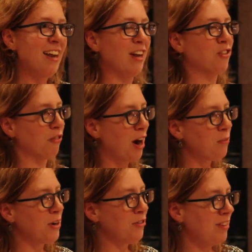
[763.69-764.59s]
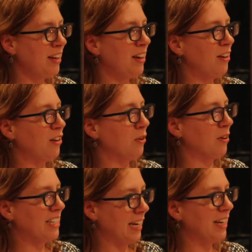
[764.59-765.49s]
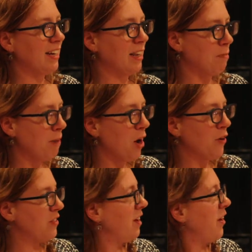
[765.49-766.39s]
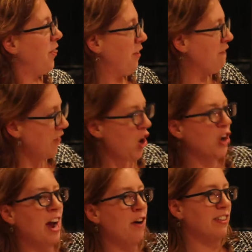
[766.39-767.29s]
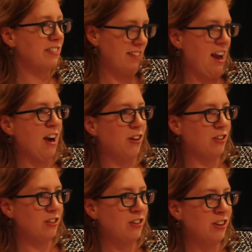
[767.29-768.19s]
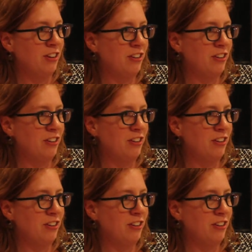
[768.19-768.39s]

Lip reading: It's right when you need your dignity the most that you fall down the stairs.